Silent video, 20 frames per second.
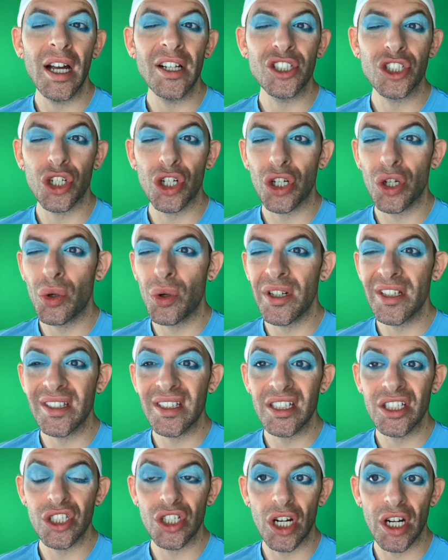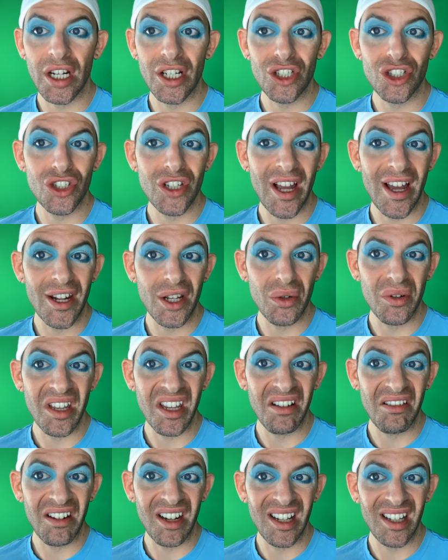a turquoisey, dark,
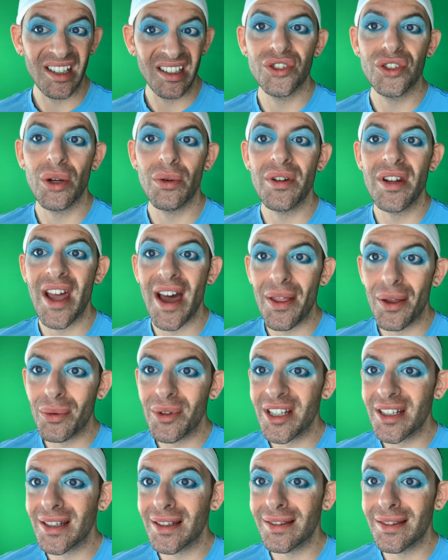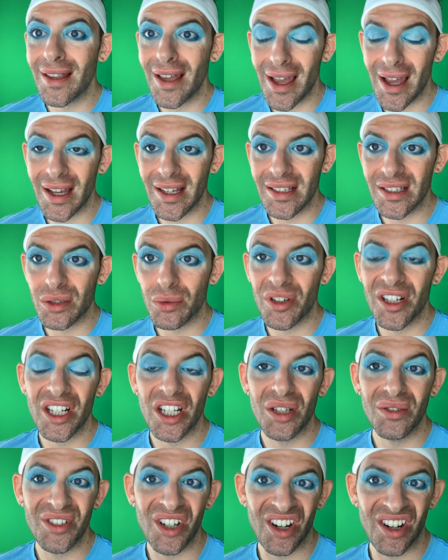shadowy, right? So now that we did this, we're gonna
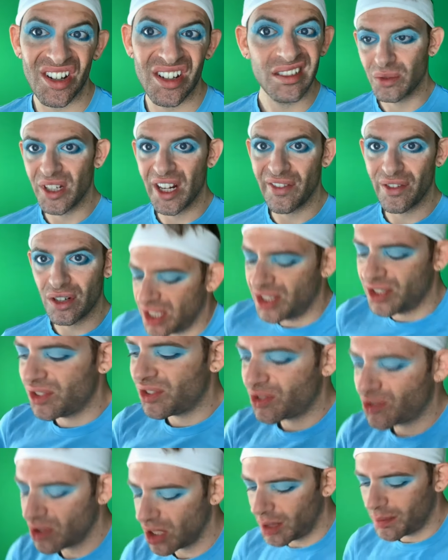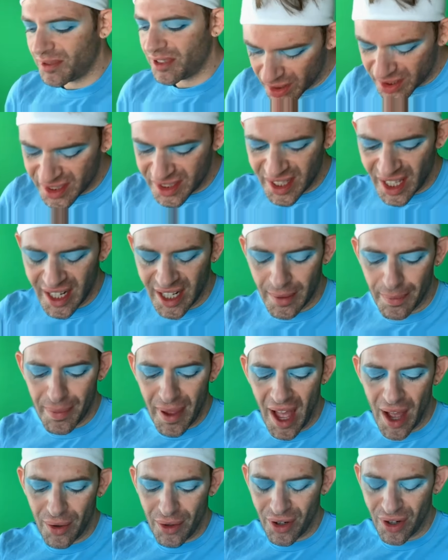go dark. Whatever, just dropped setting
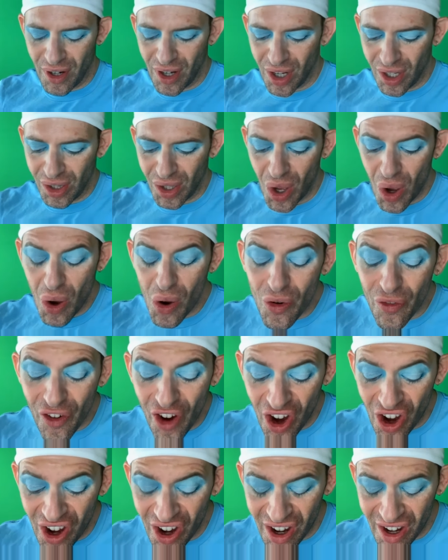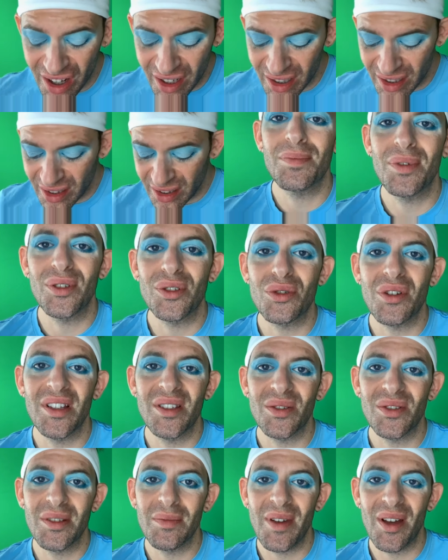powder all over. Spilled
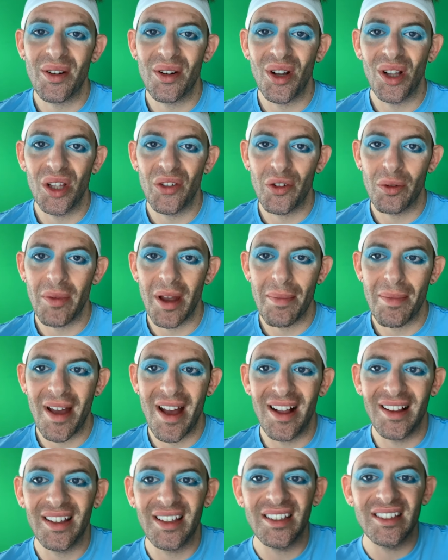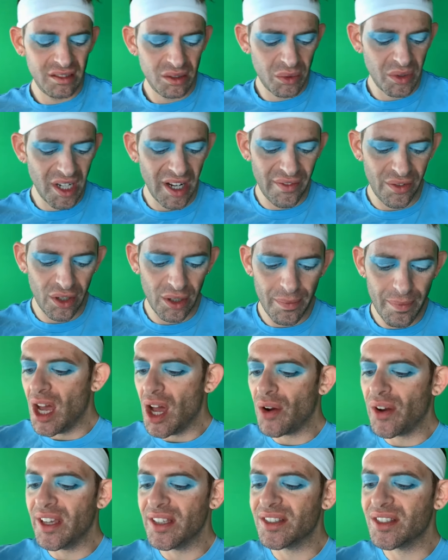translucent powder all over my palette. Whatever.
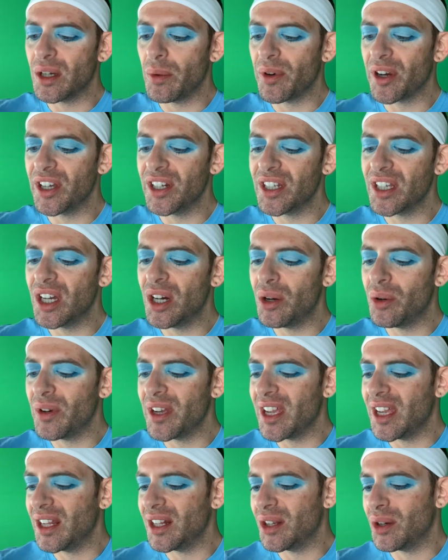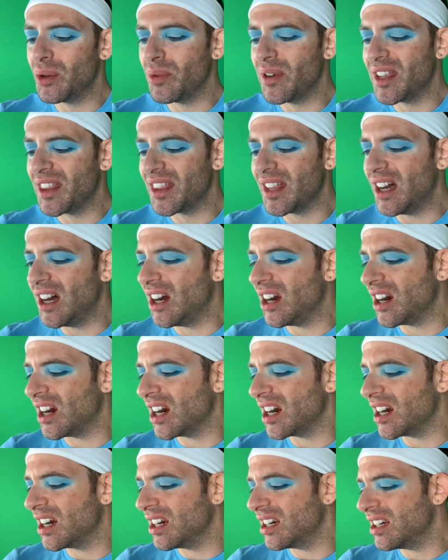Okay, so we're gonna go in with
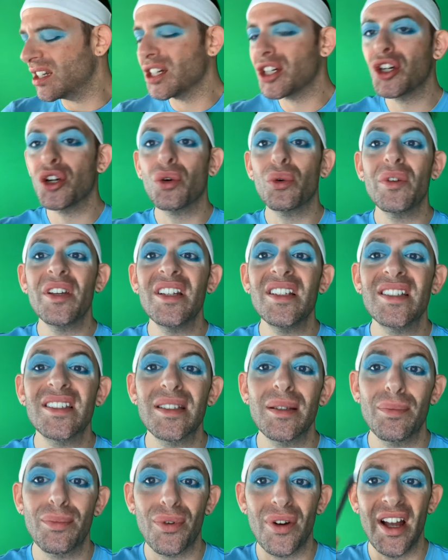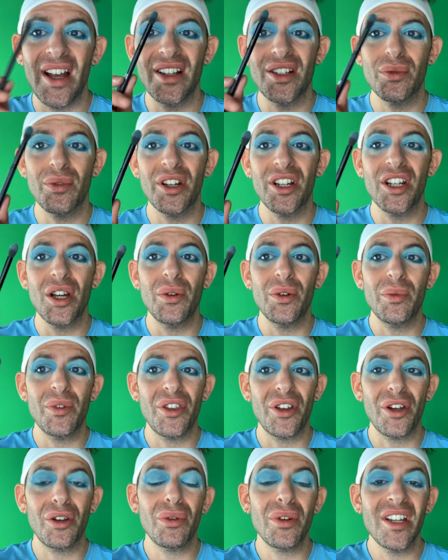our crease brush. We're gonna go in with
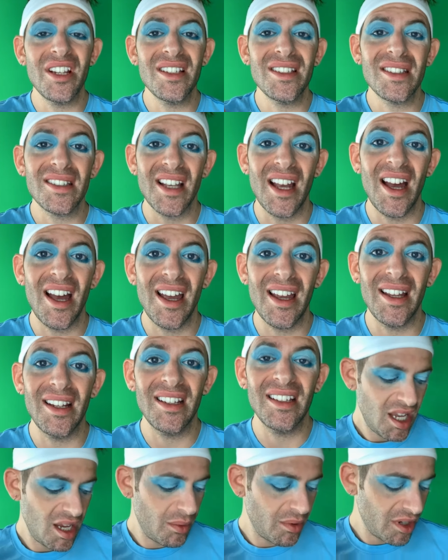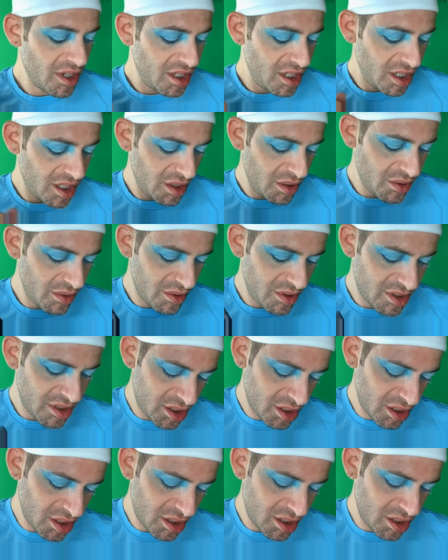our crease side and we're gonna use
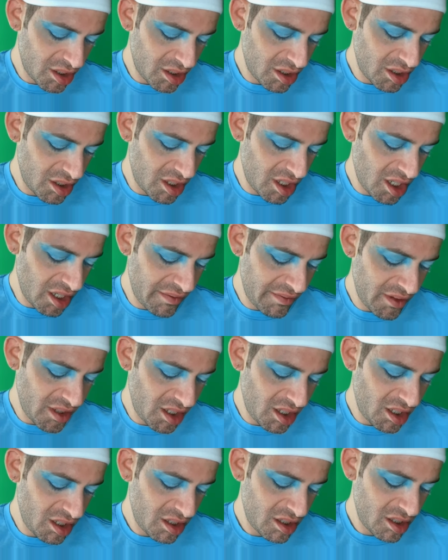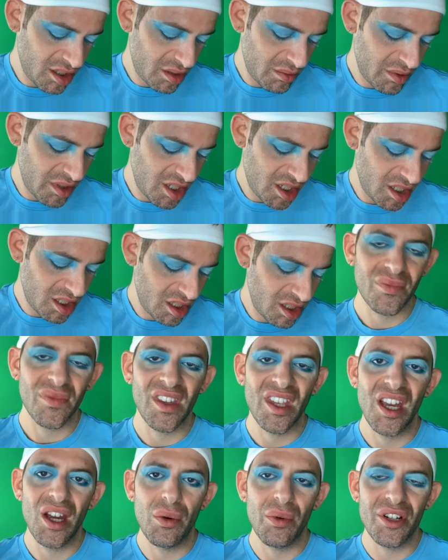darker navy that we had
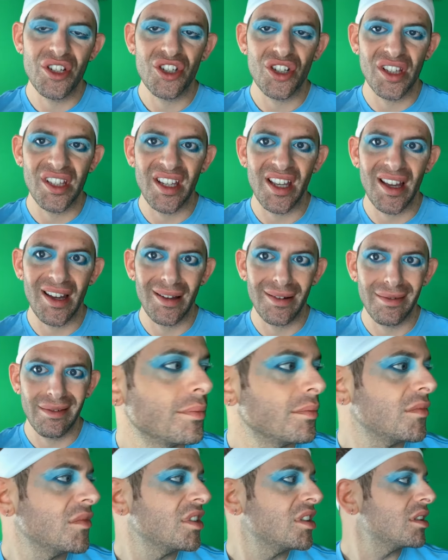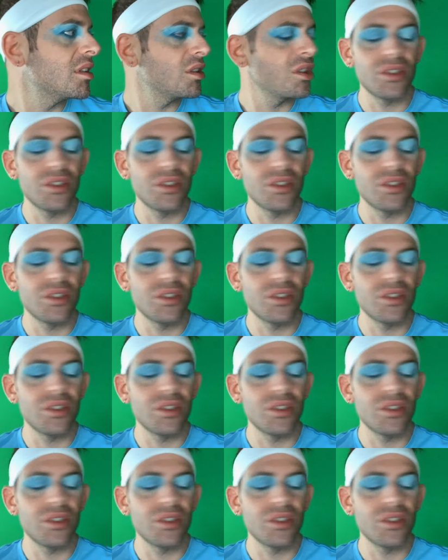originally had. I need